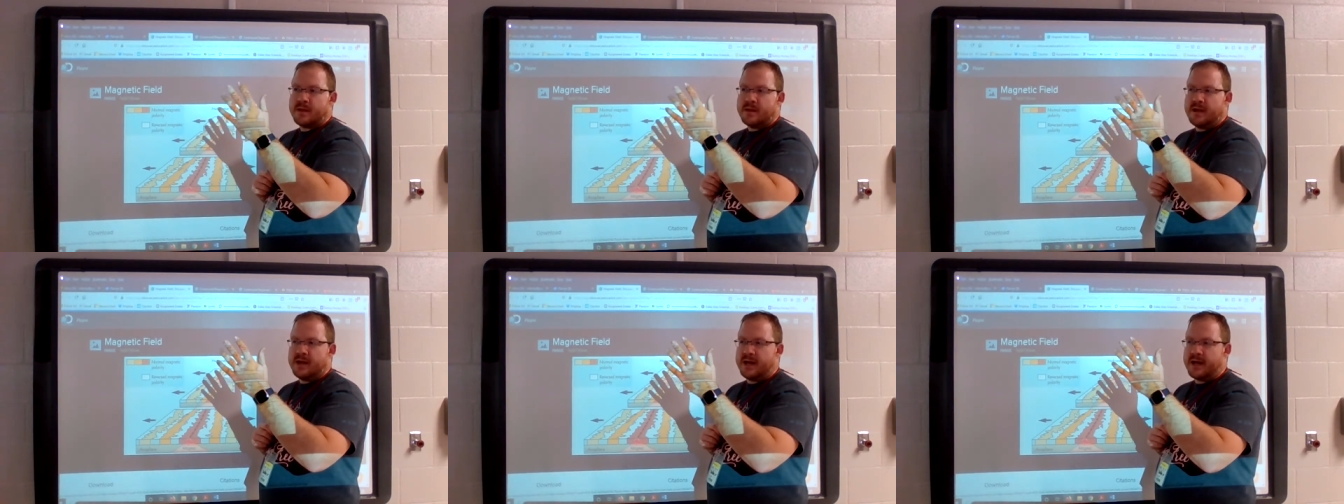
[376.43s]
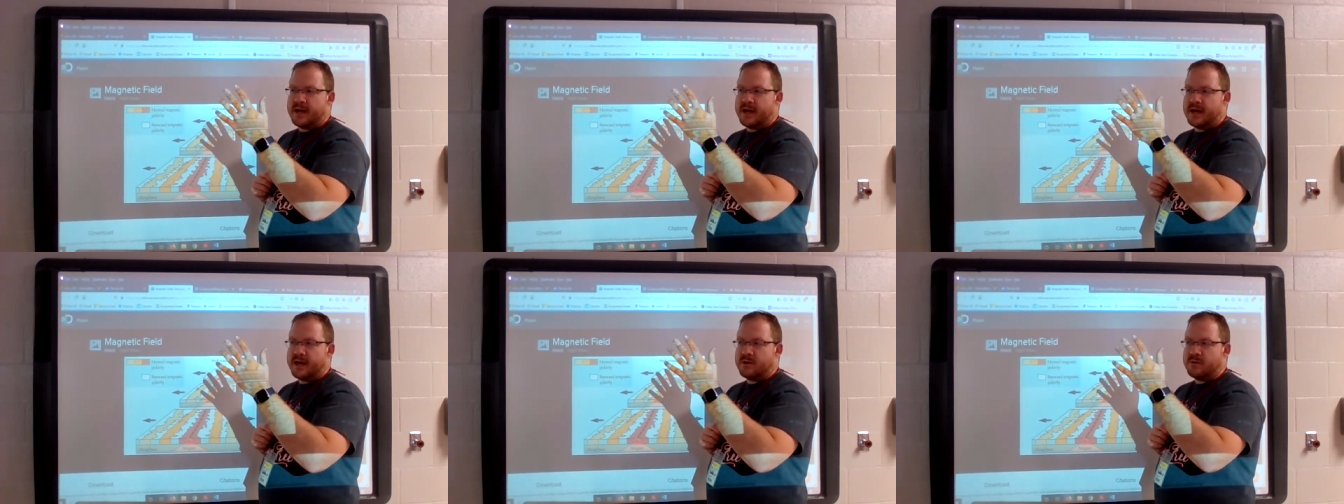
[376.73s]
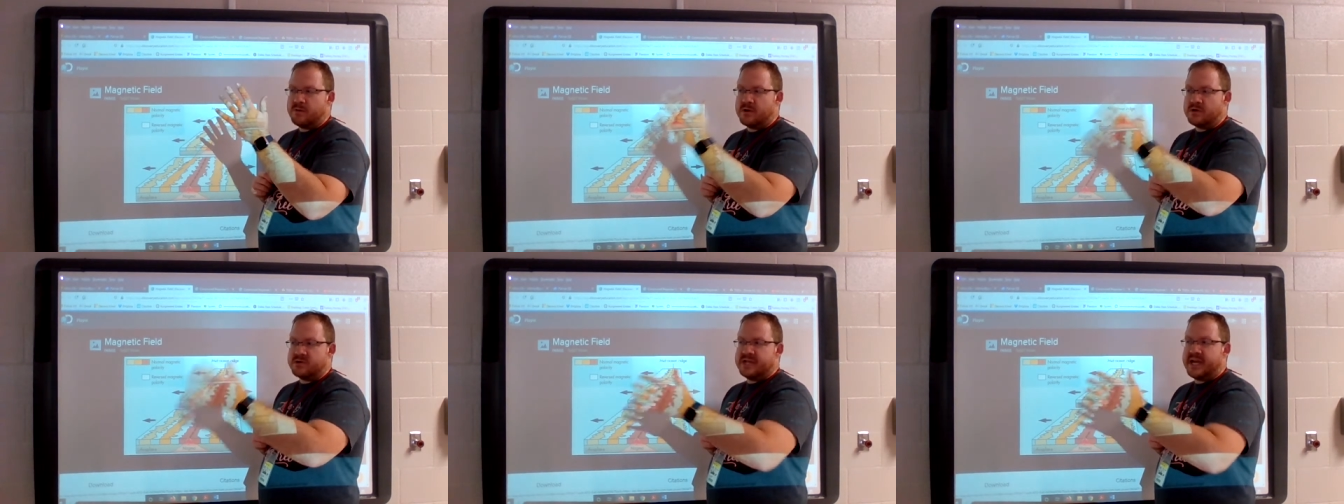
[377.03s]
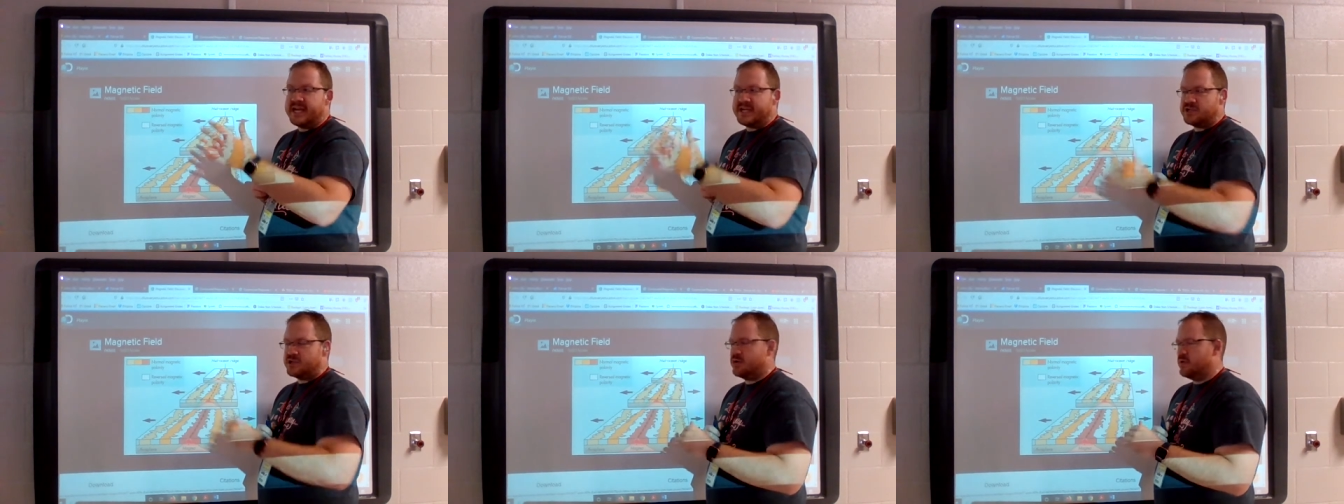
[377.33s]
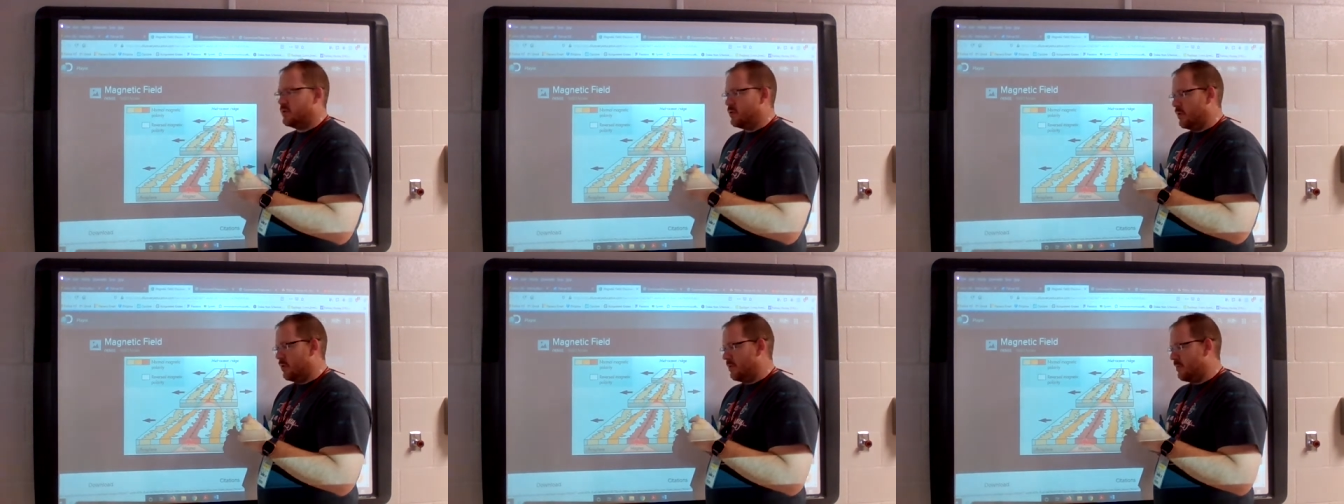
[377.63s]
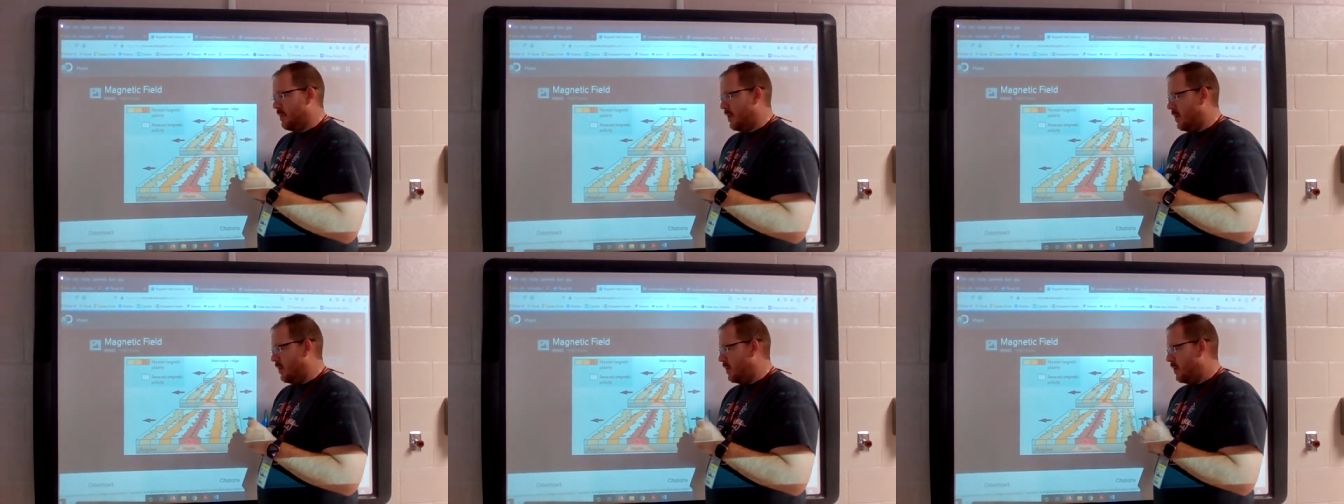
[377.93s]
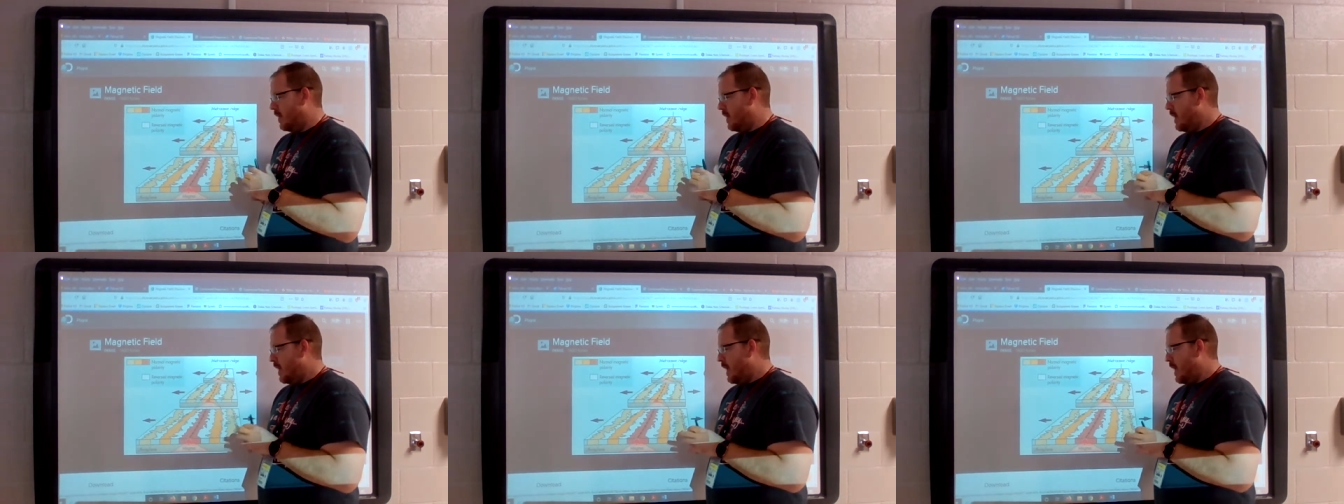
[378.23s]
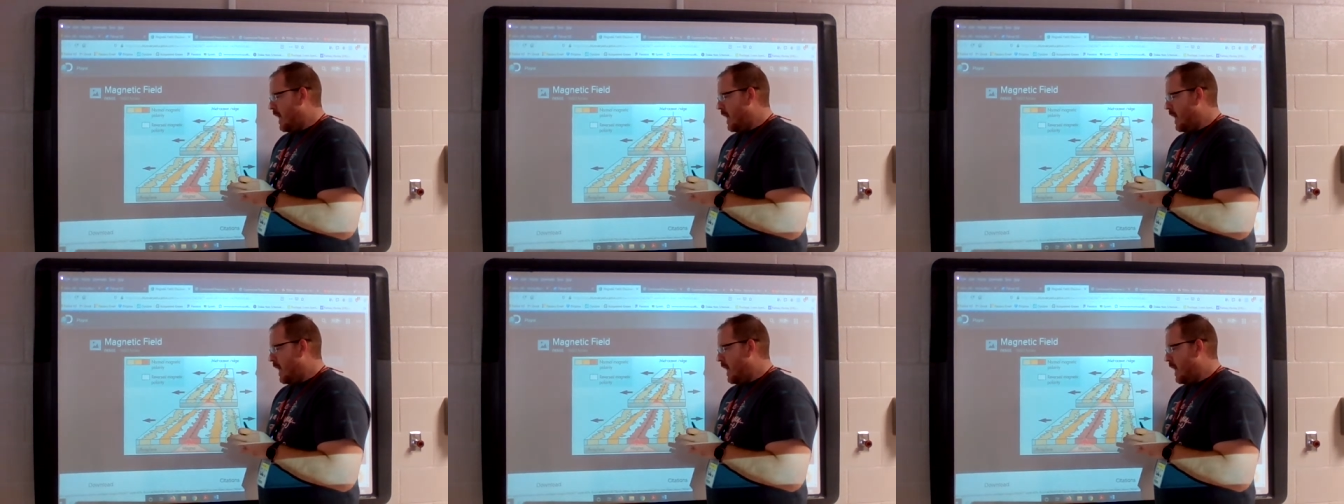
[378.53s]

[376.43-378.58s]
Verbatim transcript: uh, rotational North Pole,